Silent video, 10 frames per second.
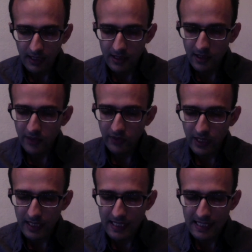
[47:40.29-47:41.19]
In
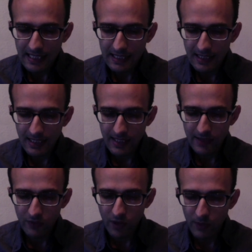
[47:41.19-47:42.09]
delivering
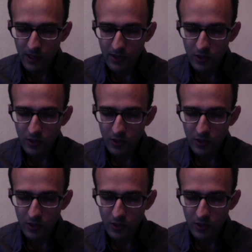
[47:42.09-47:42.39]
sentience from its